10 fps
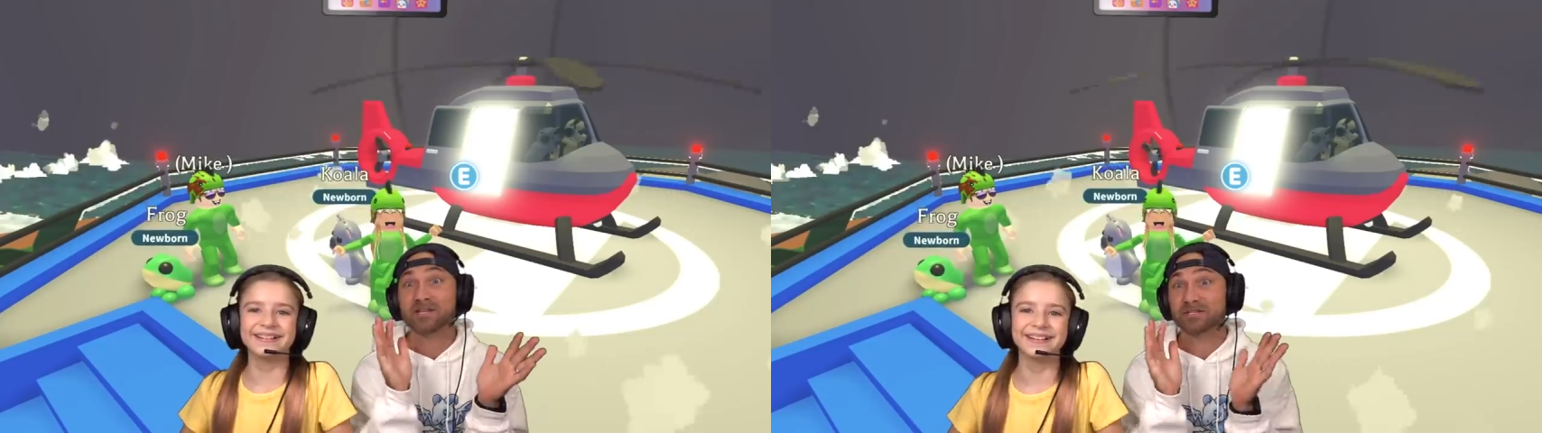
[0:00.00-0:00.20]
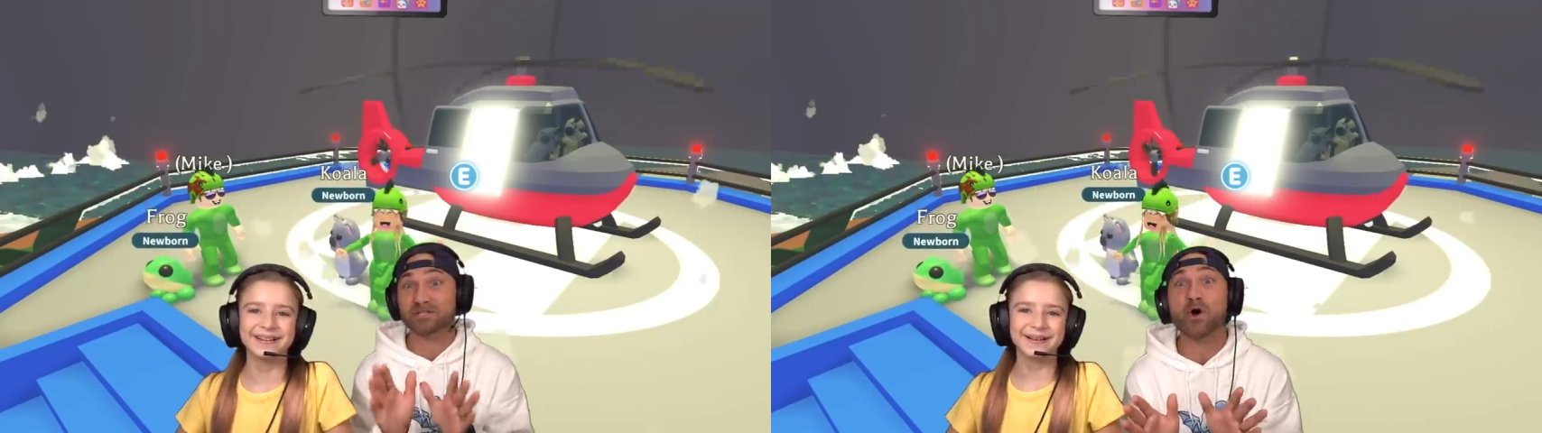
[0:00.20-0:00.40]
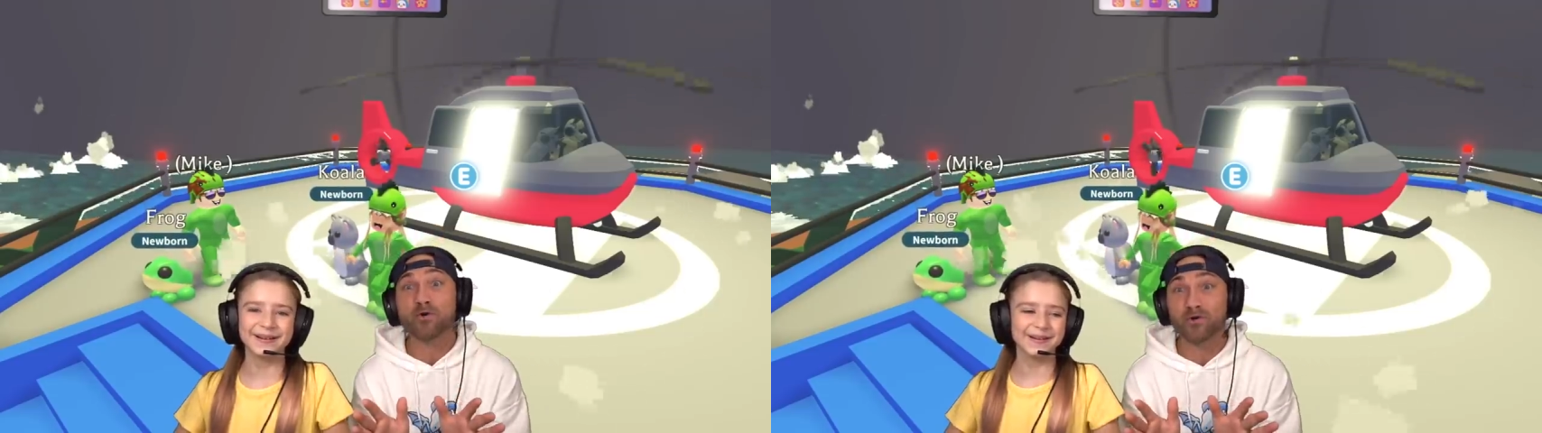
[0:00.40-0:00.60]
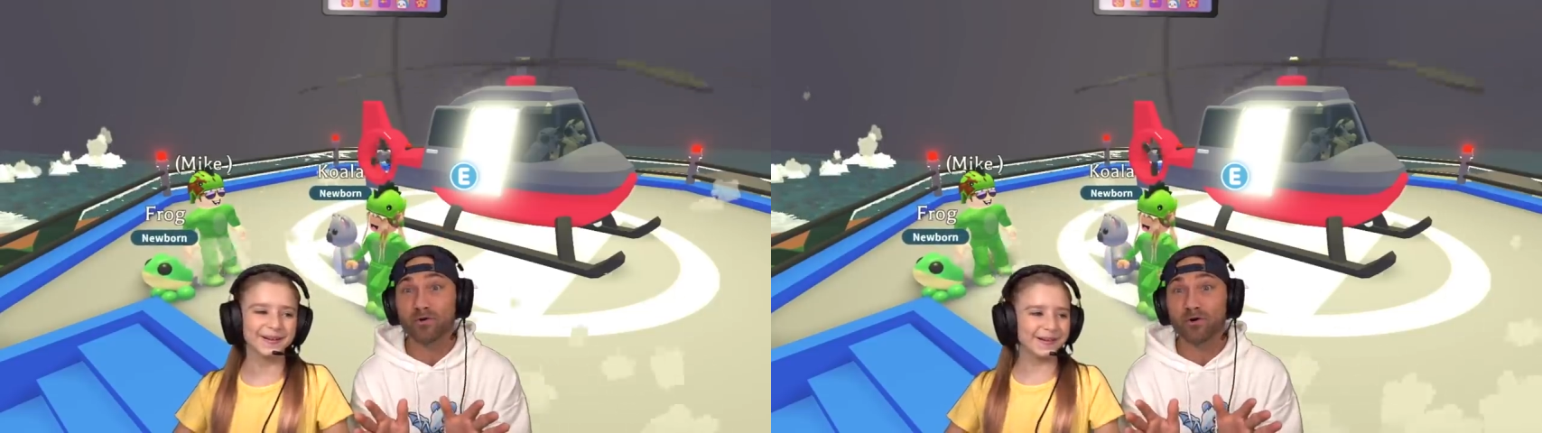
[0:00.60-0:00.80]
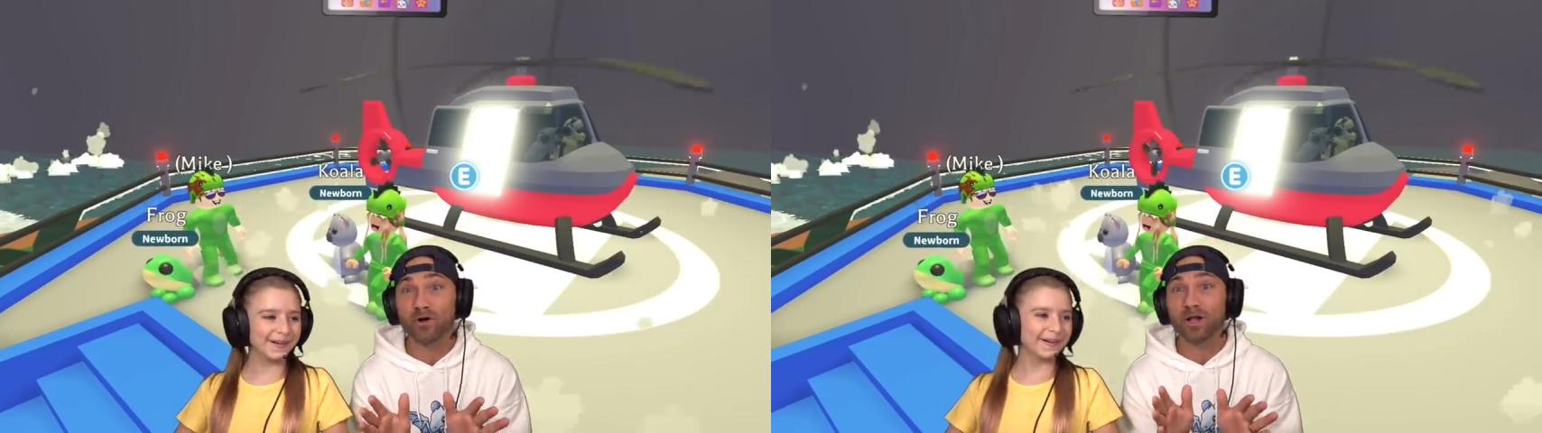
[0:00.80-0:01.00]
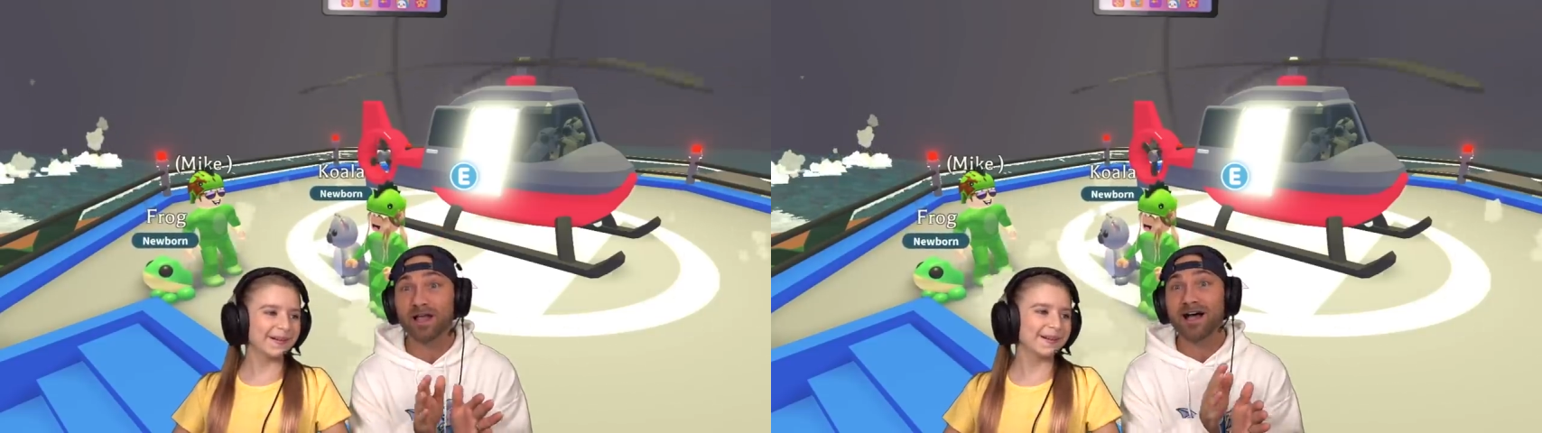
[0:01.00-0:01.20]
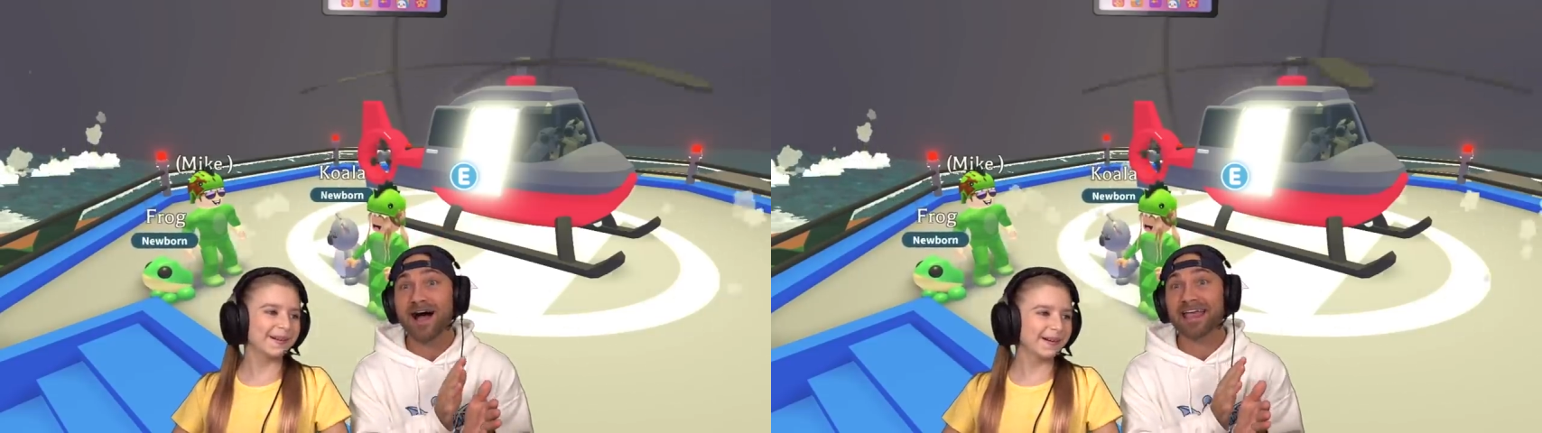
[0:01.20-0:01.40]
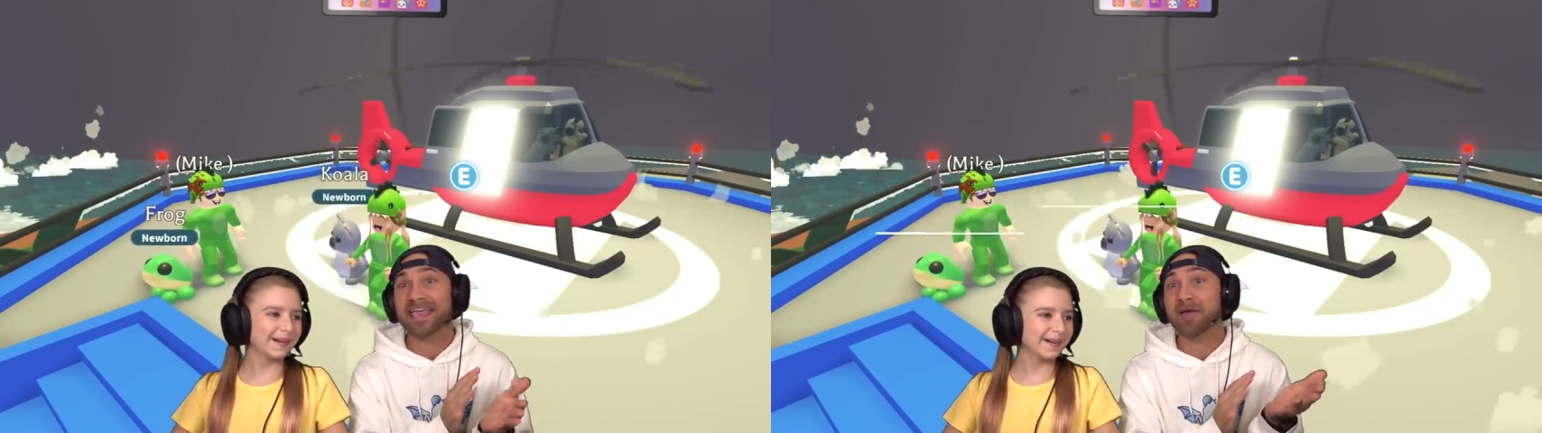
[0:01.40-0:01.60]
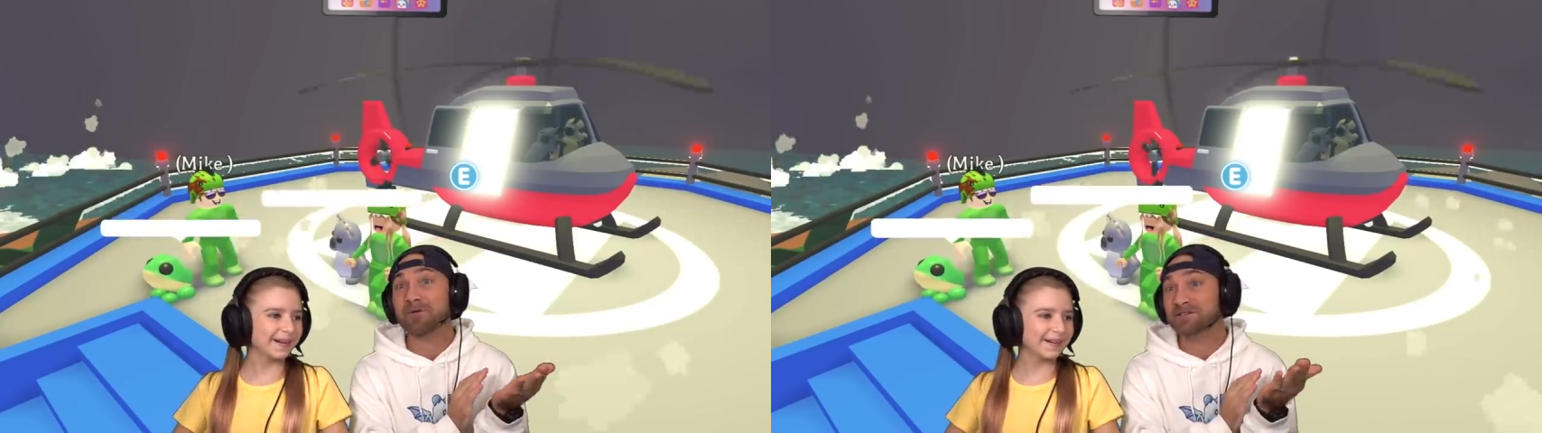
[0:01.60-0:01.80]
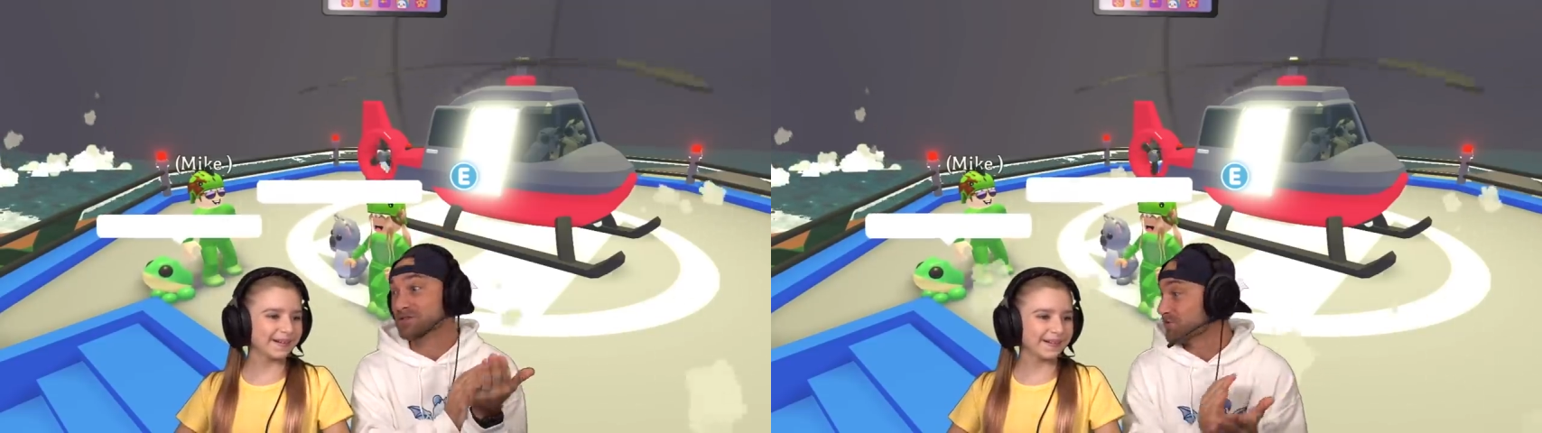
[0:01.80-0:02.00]
Speaker 1: is so cool. I can't
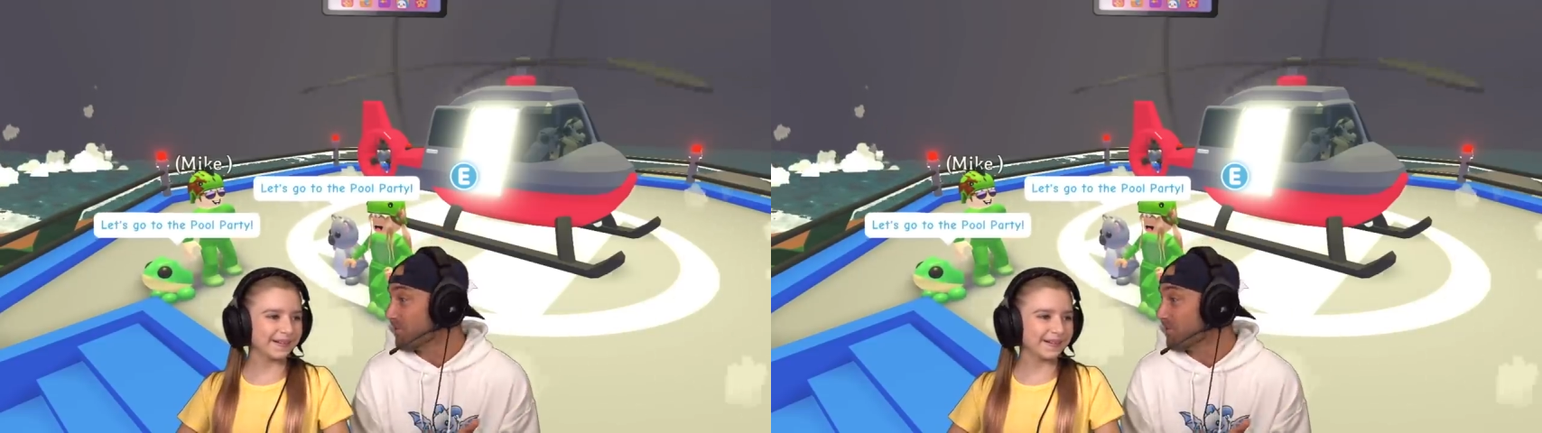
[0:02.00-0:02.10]
wait to do